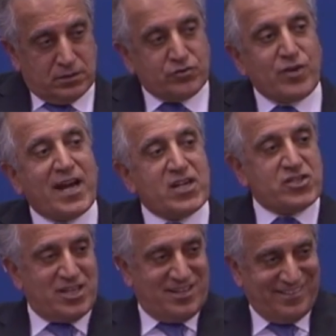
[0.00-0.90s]

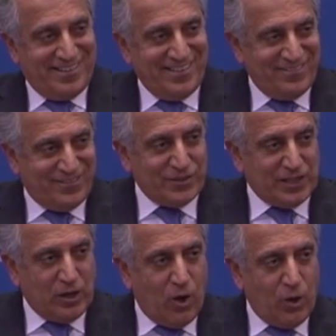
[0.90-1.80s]
strategy for
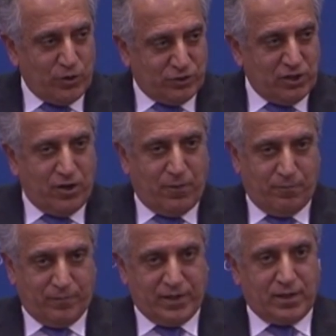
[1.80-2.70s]
the longer
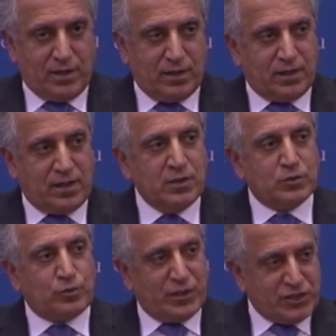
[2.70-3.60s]
term,
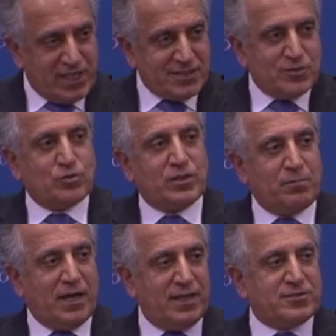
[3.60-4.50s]
to adjust to the
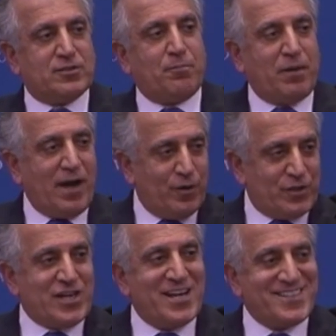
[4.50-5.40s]
balance of power
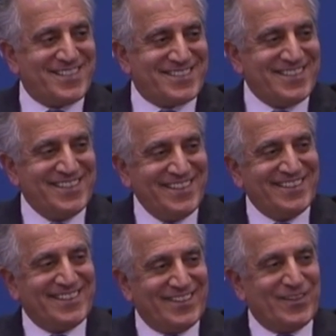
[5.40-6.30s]
changes
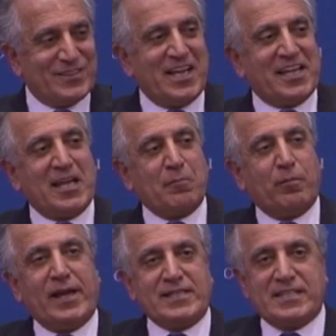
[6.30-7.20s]
that are taking
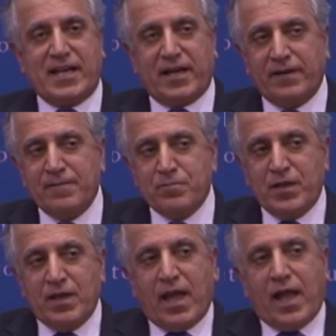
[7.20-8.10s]
place there.
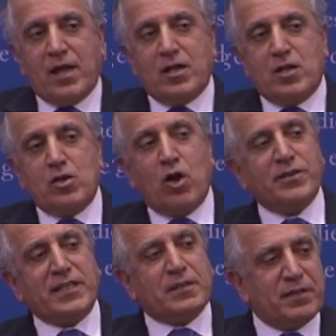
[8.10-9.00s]

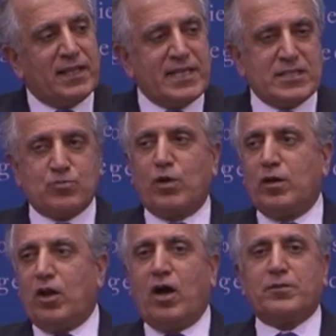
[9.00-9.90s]
Not that the Middle East will
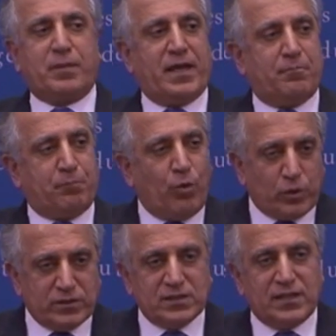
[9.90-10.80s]
not be
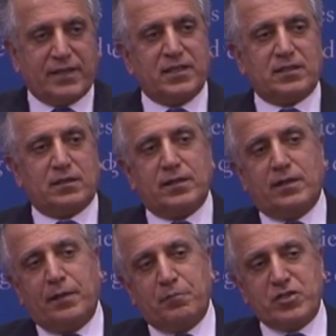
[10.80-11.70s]
important. I think
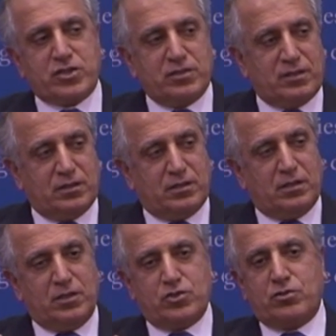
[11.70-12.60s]
I mentioned that
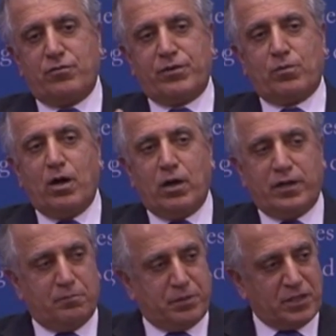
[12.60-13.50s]
the issue of
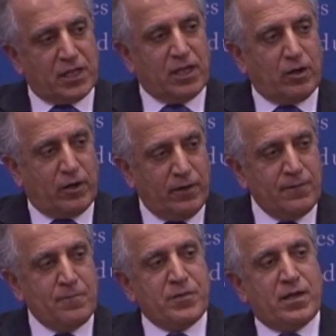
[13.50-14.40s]
Iran in particular
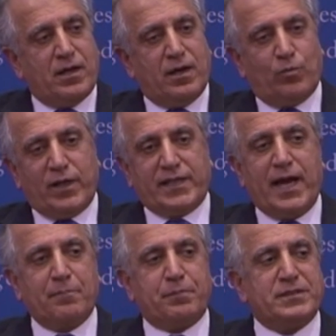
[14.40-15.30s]
and what
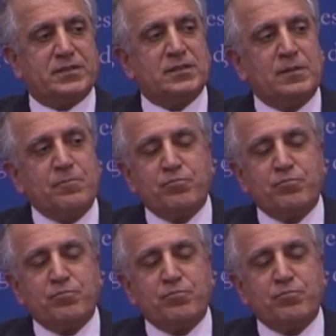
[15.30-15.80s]
happens